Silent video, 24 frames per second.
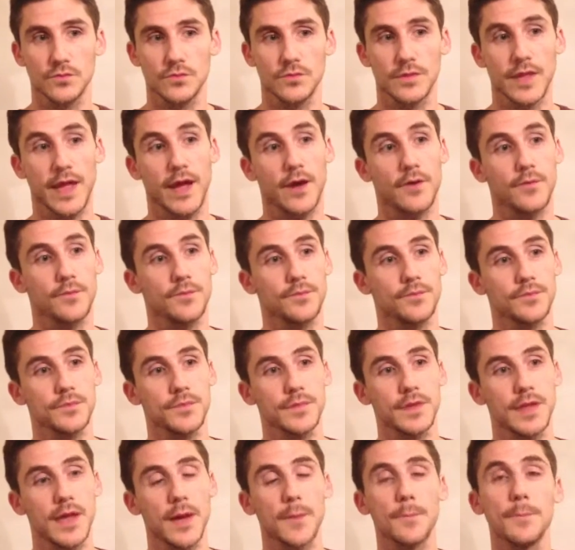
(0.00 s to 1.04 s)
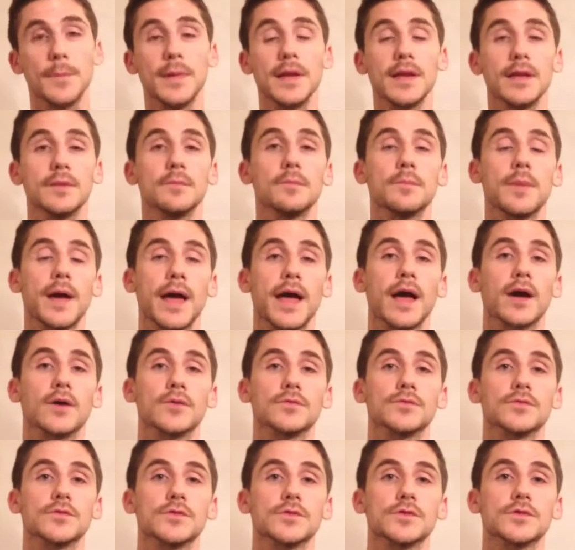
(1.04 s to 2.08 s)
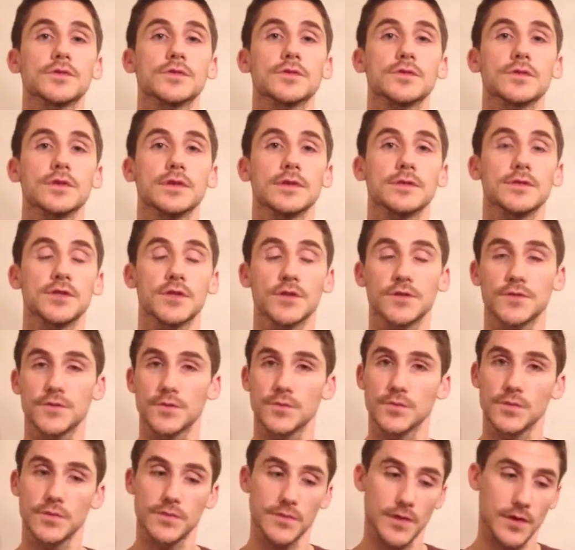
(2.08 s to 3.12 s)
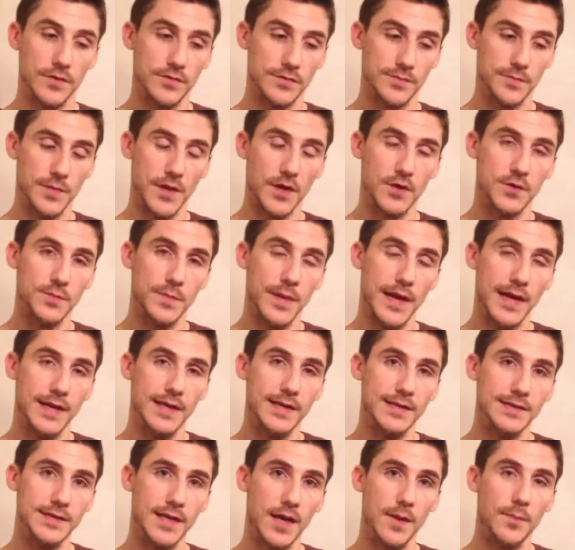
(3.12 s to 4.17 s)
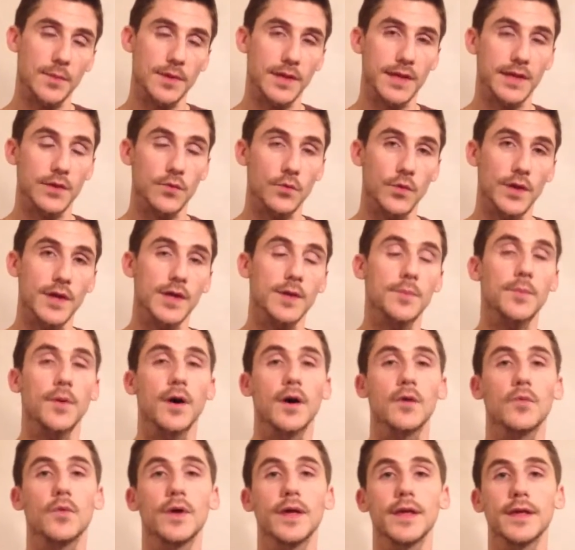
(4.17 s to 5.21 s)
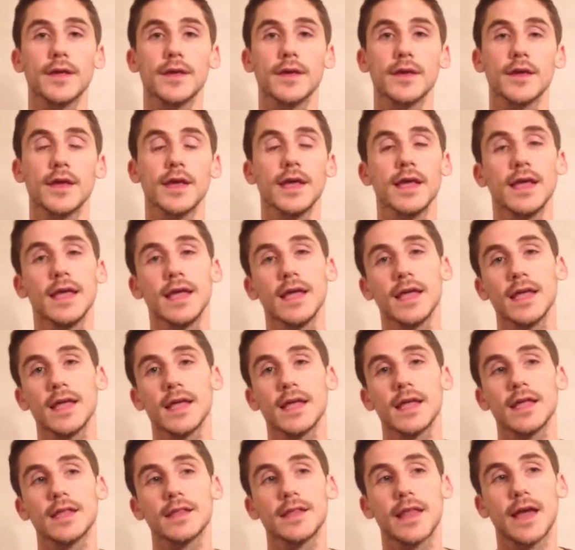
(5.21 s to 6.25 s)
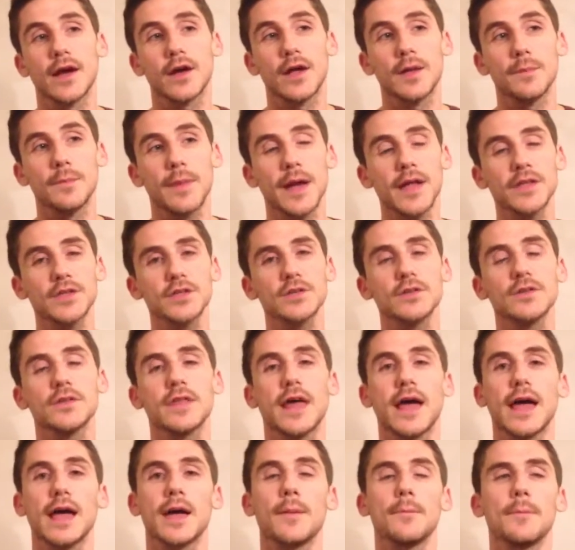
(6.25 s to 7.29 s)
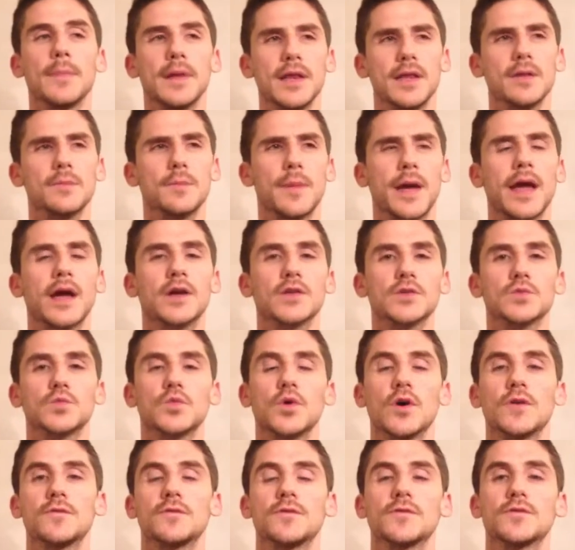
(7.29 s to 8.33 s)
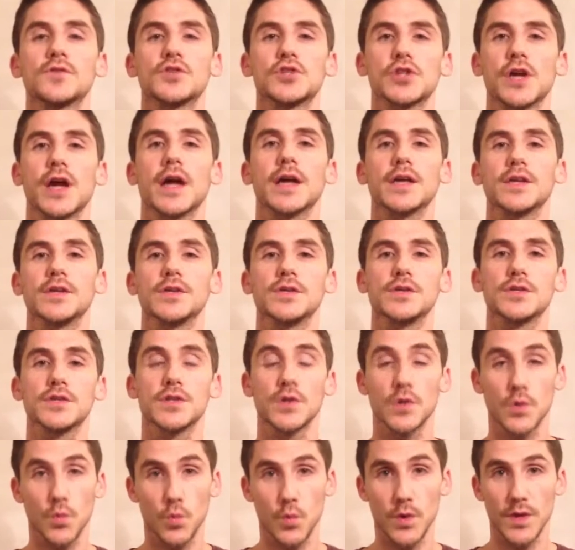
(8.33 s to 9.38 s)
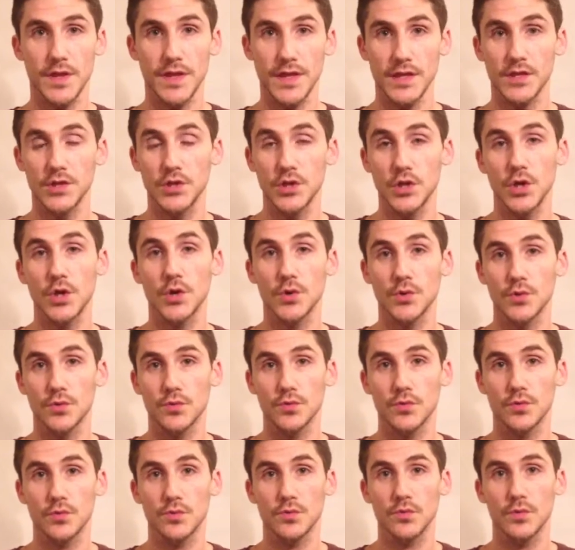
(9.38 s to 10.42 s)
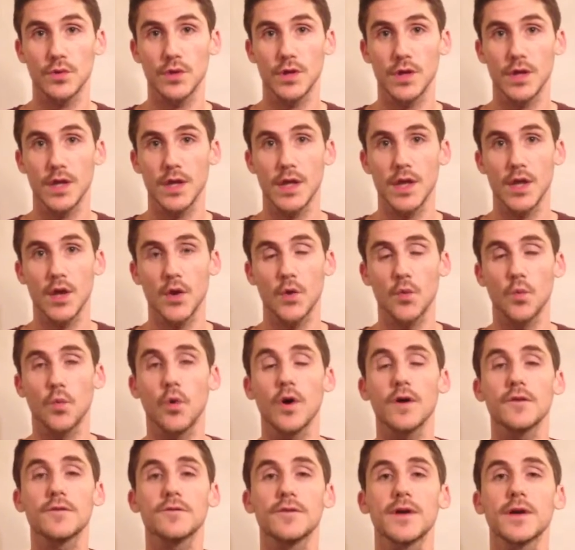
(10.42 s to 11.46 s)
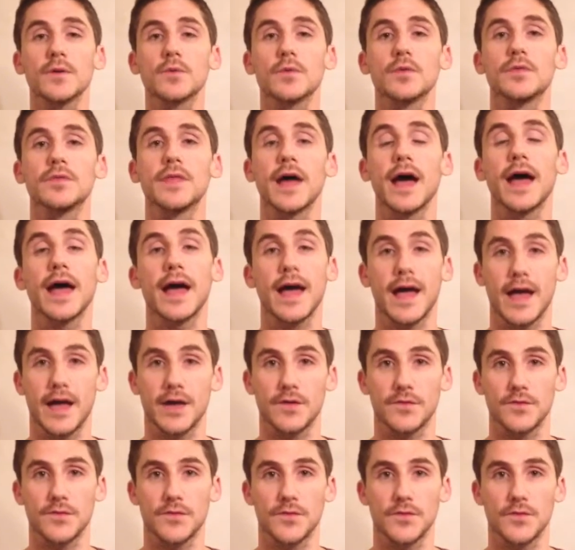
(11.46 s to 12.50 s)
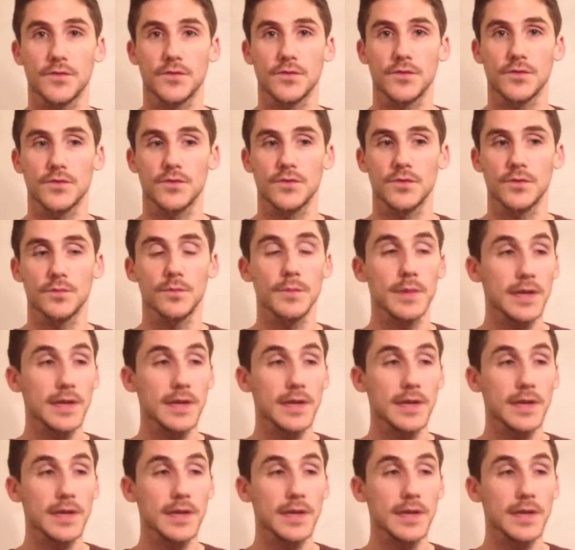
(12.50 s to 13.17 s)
Now, £1 million just from those pennies doubling week by week. Now, imagine that £1 million worth of change within you. What effect would that have?